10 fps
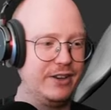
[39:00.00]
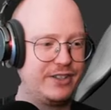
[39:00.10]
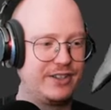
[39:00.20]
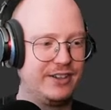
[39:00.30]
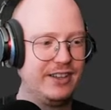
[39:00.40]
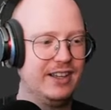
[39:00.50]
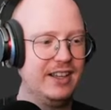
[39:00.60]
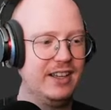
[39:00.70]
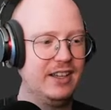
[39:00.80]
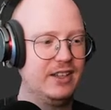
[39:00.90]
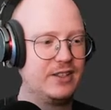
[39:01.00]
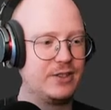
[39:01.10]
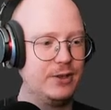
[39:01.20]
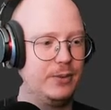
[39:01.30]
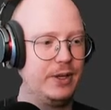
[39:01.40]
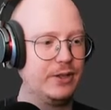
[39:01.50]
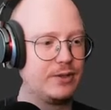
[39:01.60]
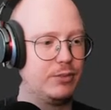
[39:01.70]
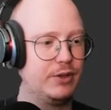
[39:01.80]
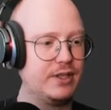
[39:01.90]
large tongue. So we can
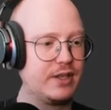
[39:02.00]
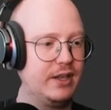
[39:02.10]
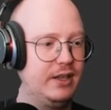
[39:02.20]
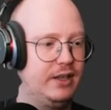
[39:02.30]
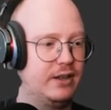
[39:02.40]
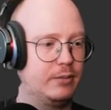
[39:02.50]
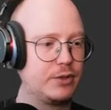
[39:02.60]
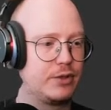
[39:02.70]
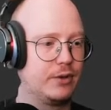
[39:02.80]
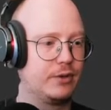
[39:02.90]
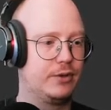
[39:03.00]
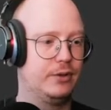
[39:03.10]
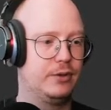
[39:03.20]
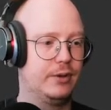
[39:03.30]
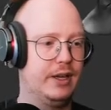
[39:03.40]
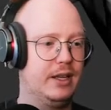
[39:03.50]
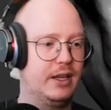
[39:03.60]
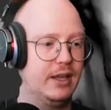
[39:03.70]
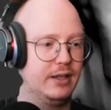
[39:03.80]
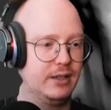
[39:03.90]
just put this guy in here. I'm just going to go in
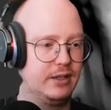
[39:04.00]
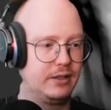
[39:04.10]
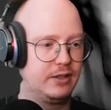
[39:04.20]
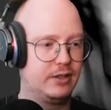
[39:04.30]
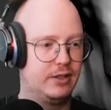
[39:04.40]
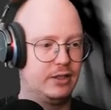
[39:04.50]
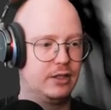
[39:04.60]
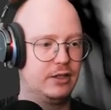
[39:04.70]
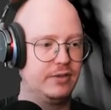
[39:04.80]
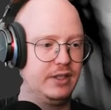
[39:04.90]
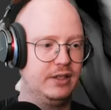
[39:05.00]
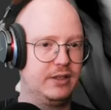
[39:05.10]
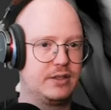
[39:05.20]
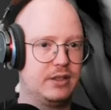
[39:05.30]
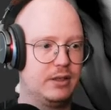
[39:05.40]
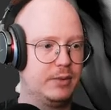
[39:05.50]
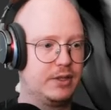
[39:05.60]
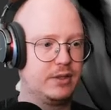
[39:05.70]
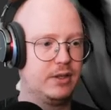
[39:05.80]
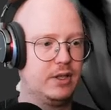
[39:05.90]
and uh, carve in this a little
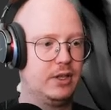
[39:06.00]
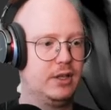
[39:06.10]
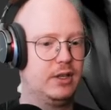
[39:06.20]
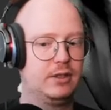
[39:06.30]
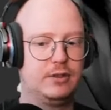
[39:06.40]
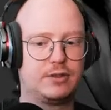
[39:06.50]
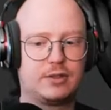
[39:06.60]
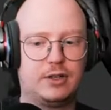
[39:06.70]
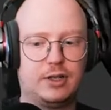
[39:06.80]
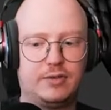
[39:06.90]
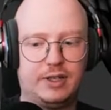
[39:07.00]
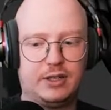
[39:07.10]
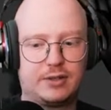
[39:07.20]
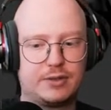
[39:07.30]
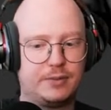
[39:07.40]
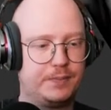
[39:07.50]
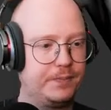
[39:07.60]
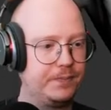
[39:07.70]
bit. Just carve it in like so.